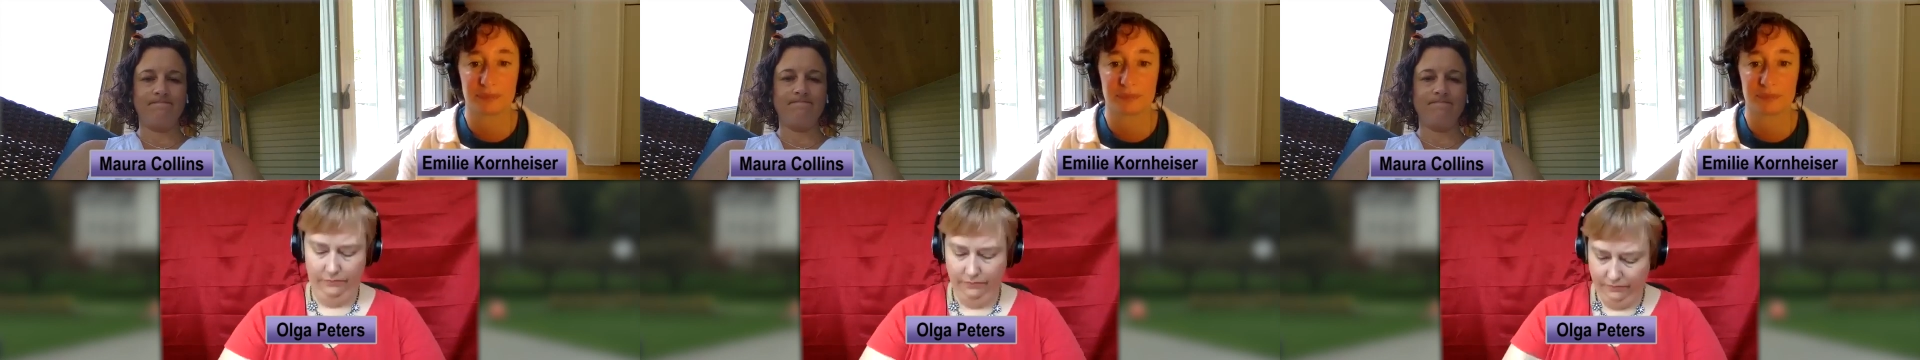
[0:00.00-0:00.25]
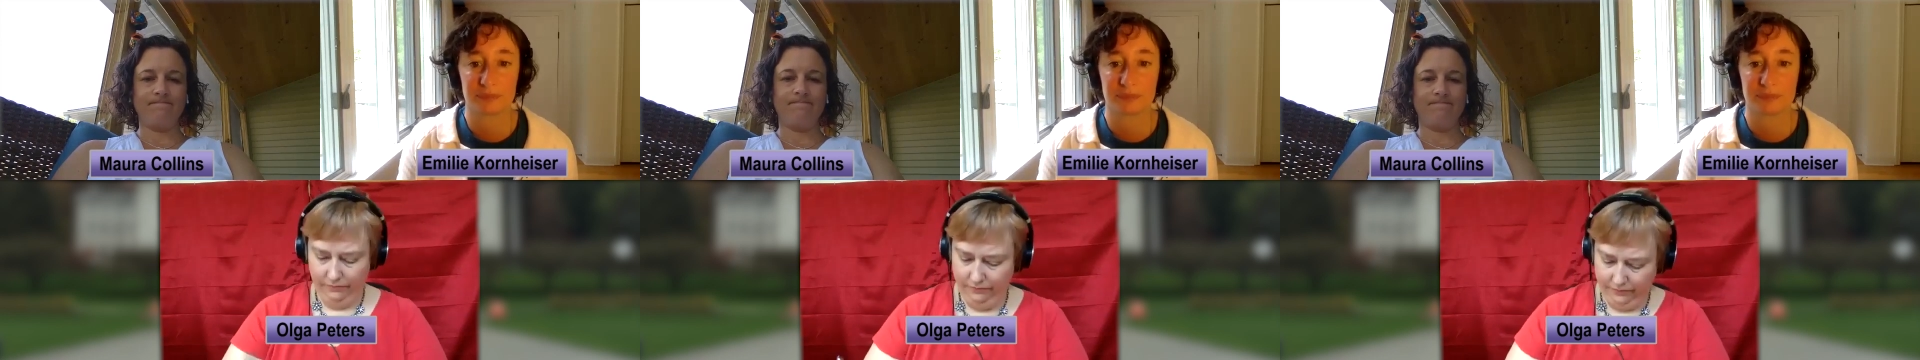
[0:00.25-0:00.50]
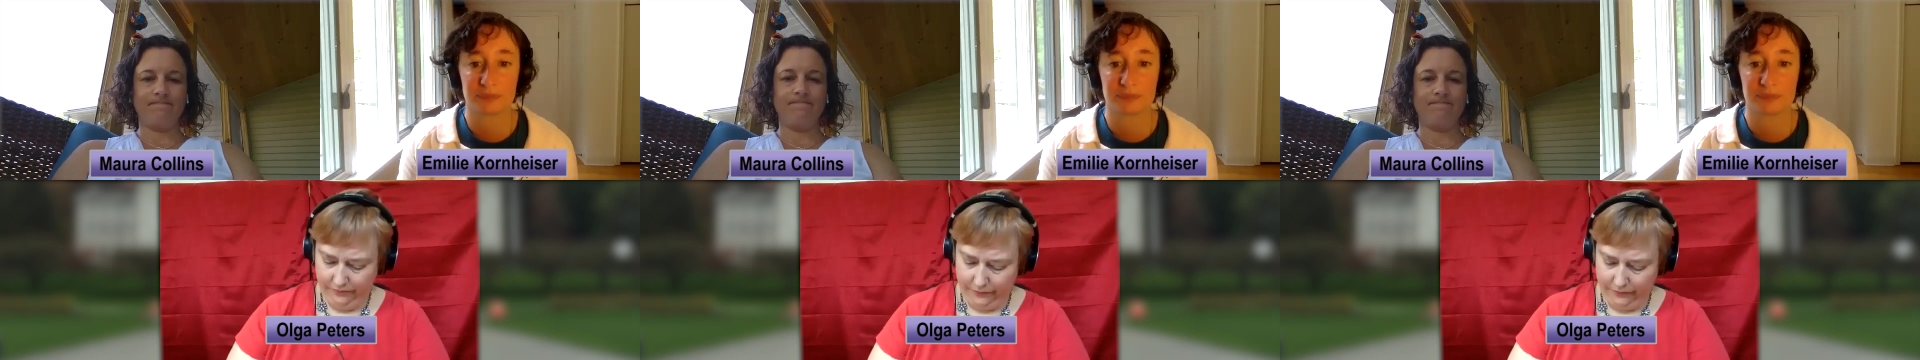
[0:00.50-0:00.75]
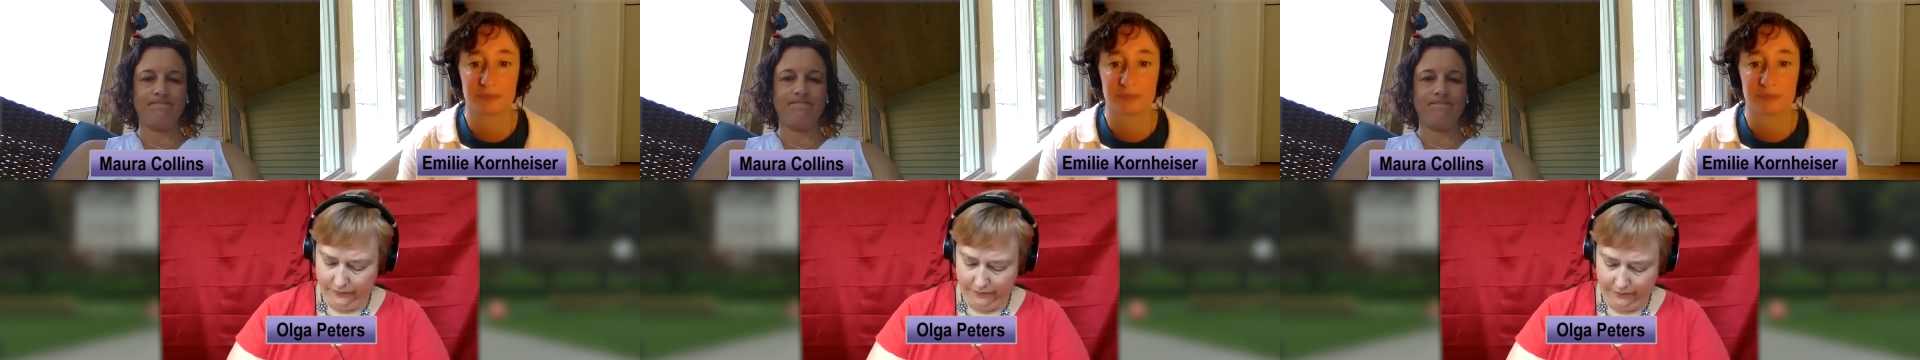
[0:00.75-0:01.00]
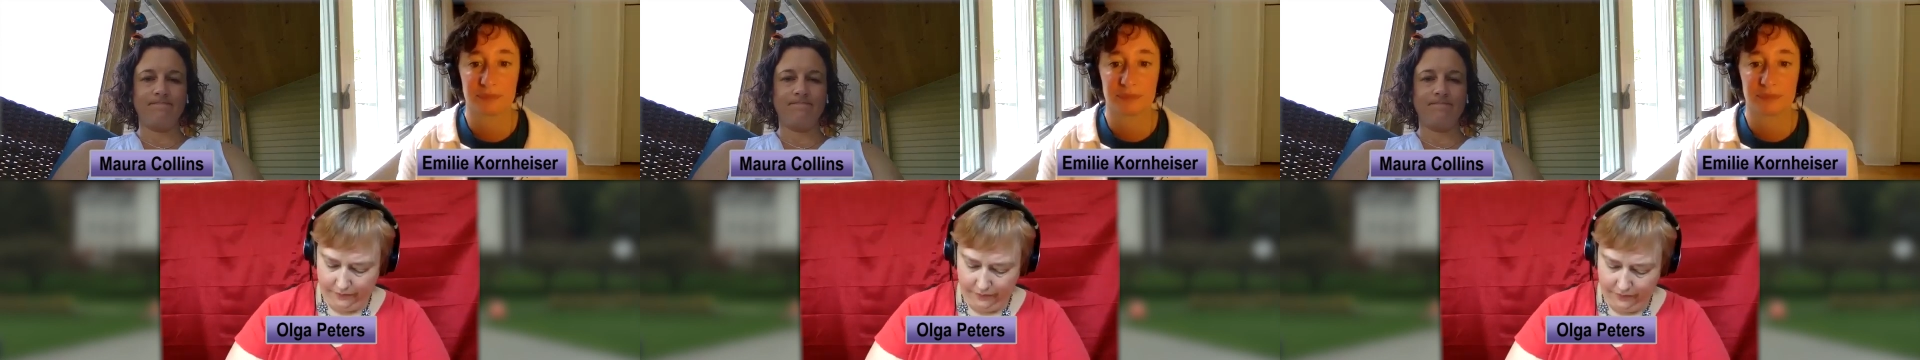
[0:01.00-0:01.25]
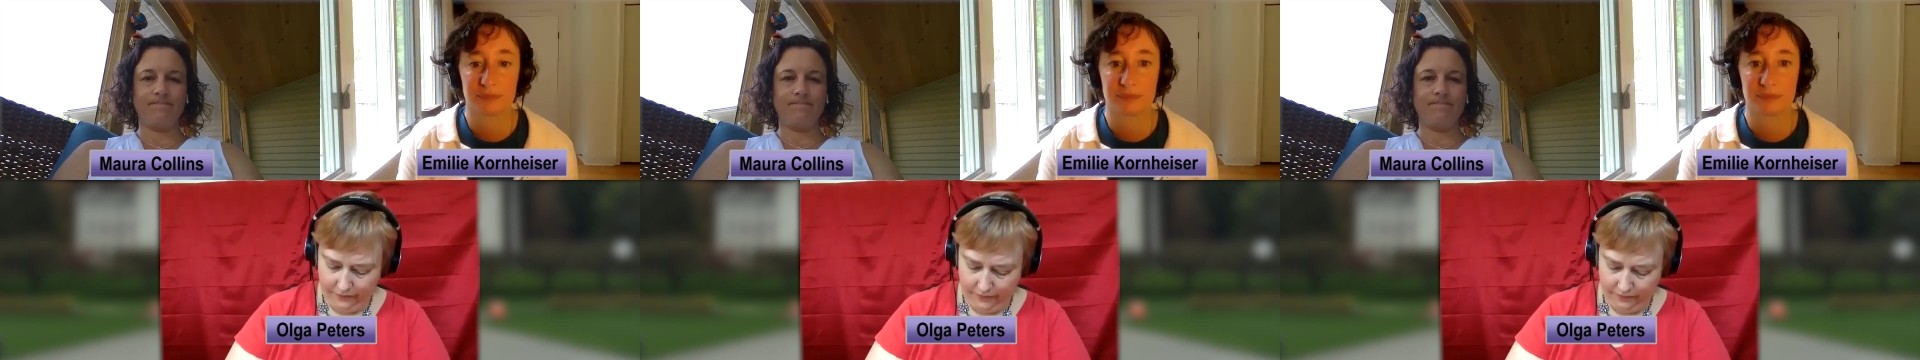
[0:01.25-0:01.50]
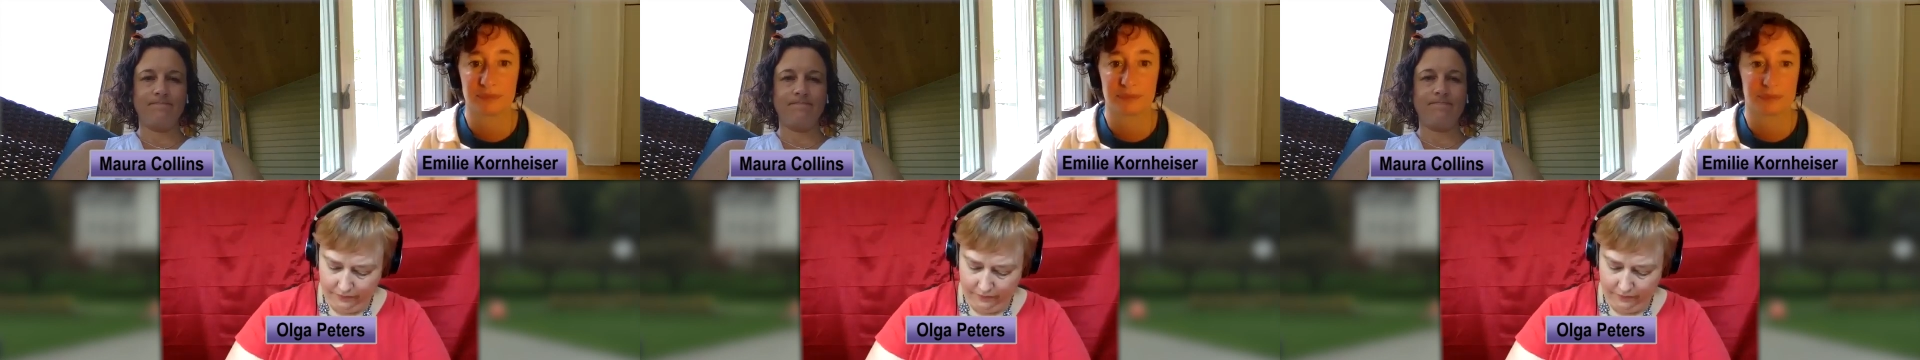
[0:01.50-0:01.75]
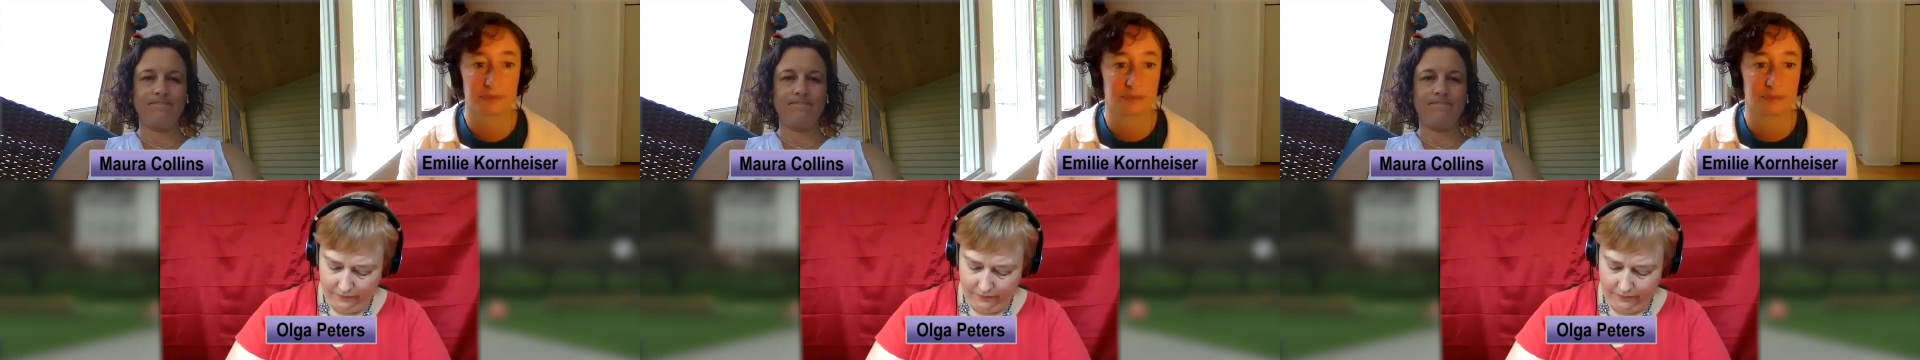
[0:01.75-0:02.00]

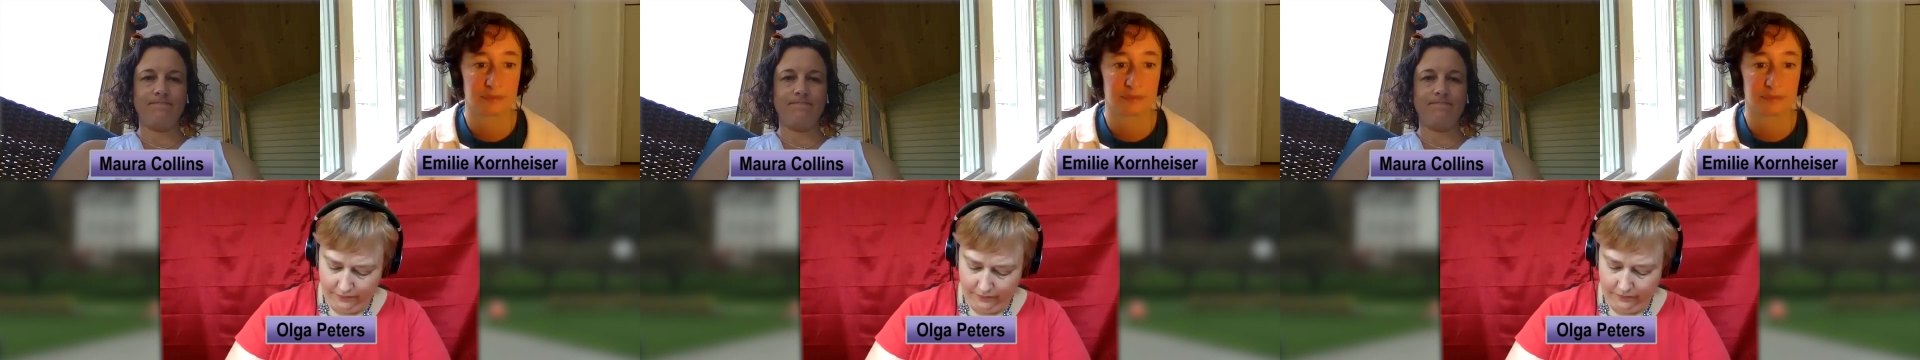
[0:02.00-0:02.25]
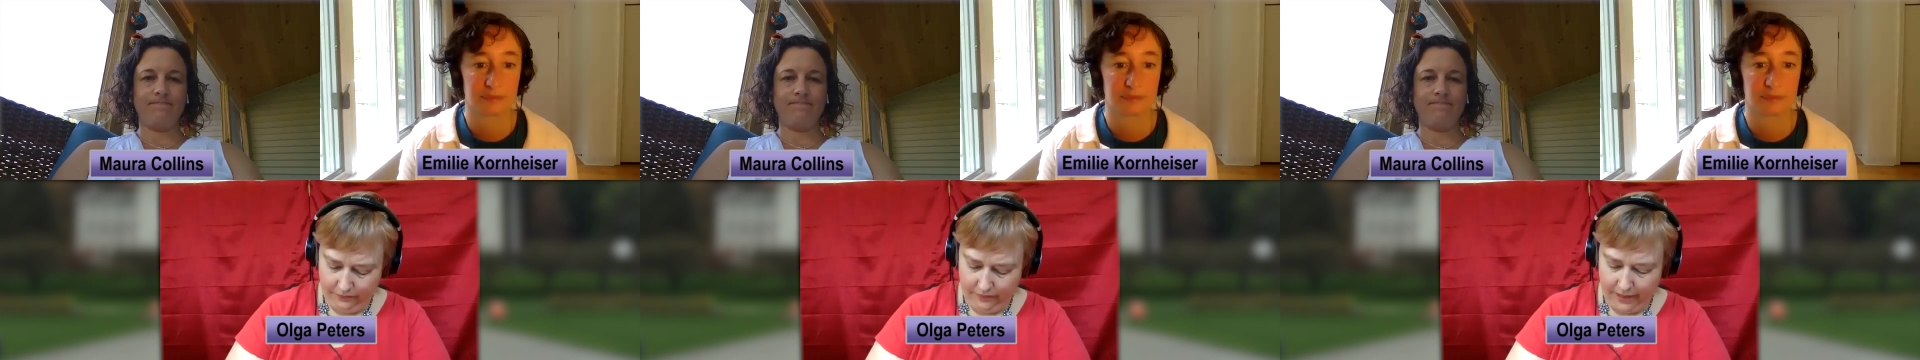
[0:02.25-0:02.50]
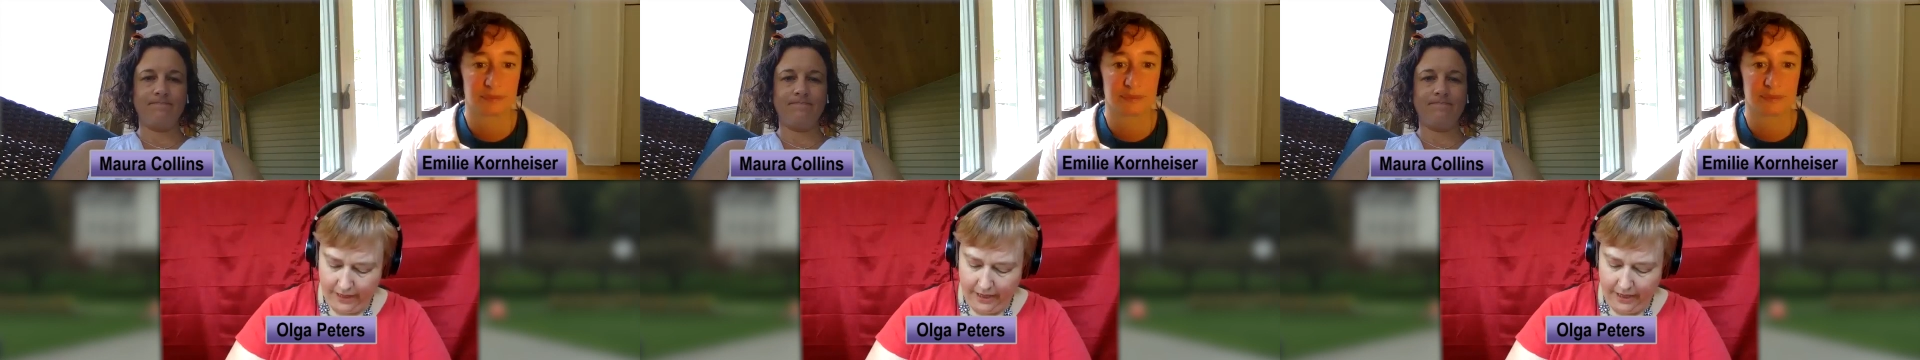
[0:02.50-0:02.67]
Nothing is said.